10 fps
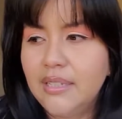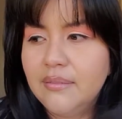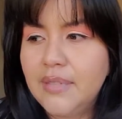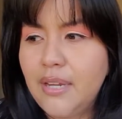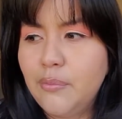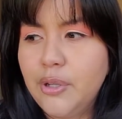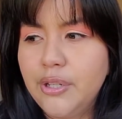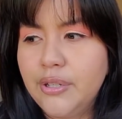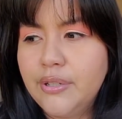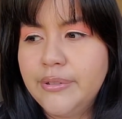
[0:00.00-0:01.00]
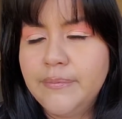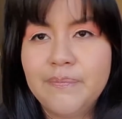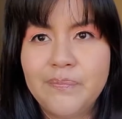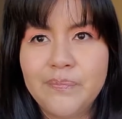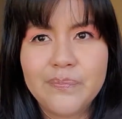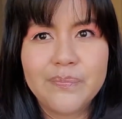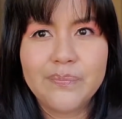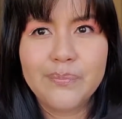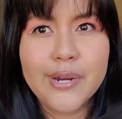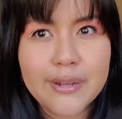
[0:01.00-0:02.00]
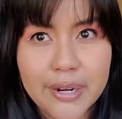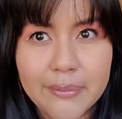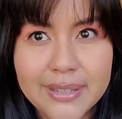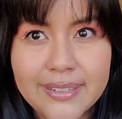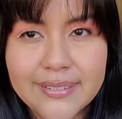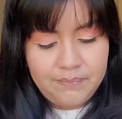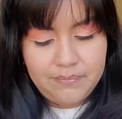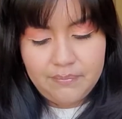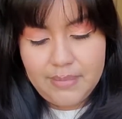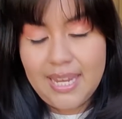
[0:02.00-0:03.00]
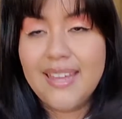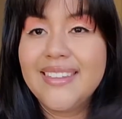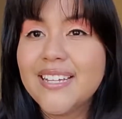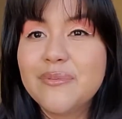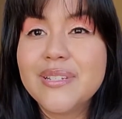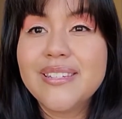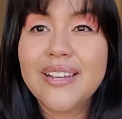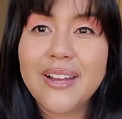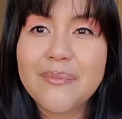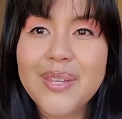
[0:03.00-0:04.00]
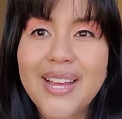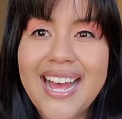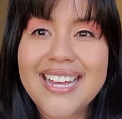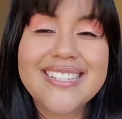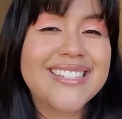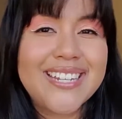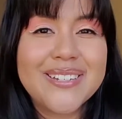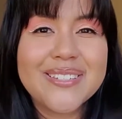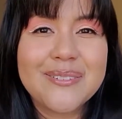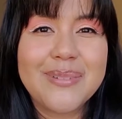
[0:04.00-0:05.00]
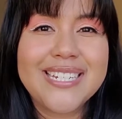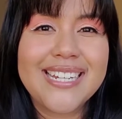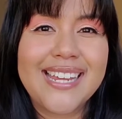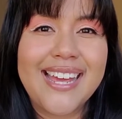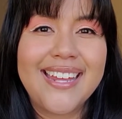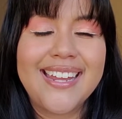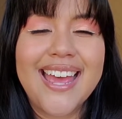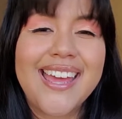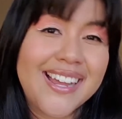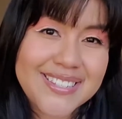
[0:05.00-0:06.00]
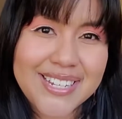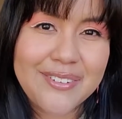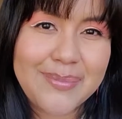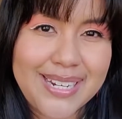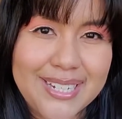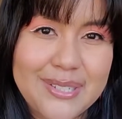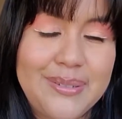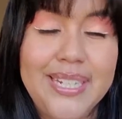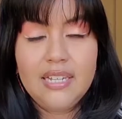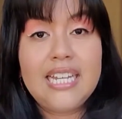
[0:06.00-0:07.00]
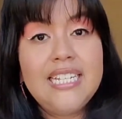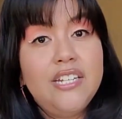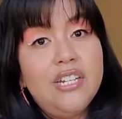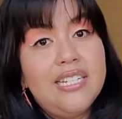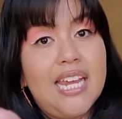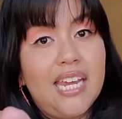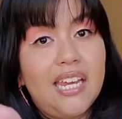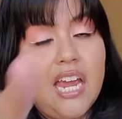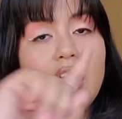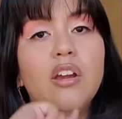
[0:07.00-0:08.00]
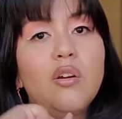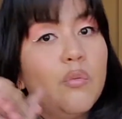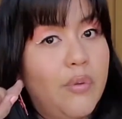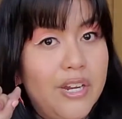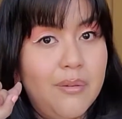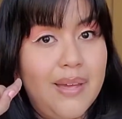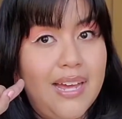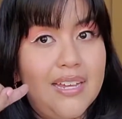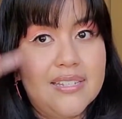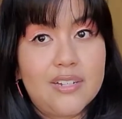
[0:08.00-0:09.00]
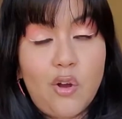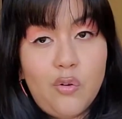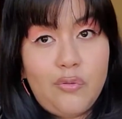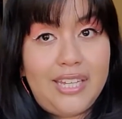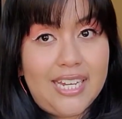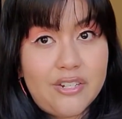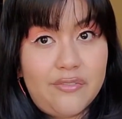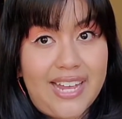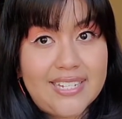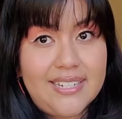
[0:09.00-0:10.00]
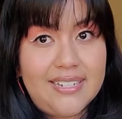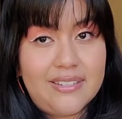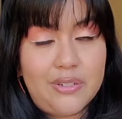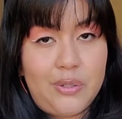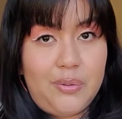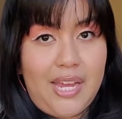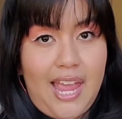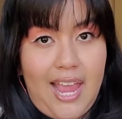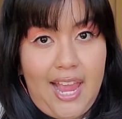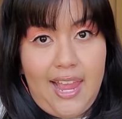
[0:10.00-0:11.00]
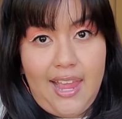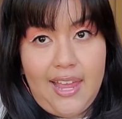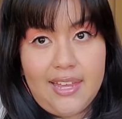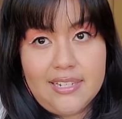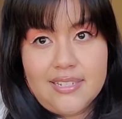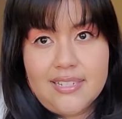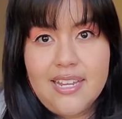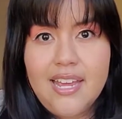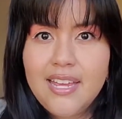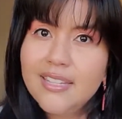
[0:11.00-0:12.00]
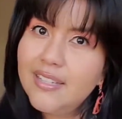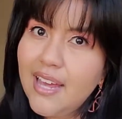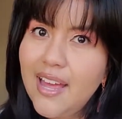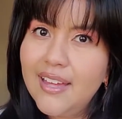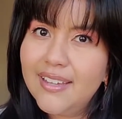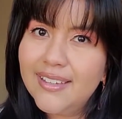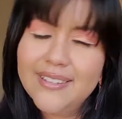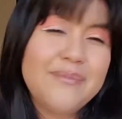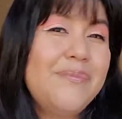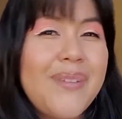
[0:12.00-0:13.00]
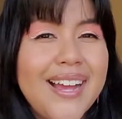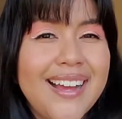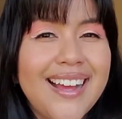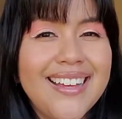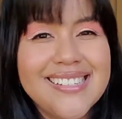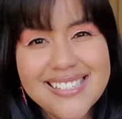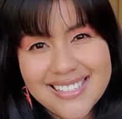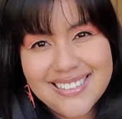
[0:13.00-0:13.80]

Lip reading: they work pretty great with it. But yeah, that's what's to come, you guys. Thank you so much again, and I'll see you in my next one. Continue to take care, wear your mask, hopefully get your vaccine soon, and yeah, bye guys.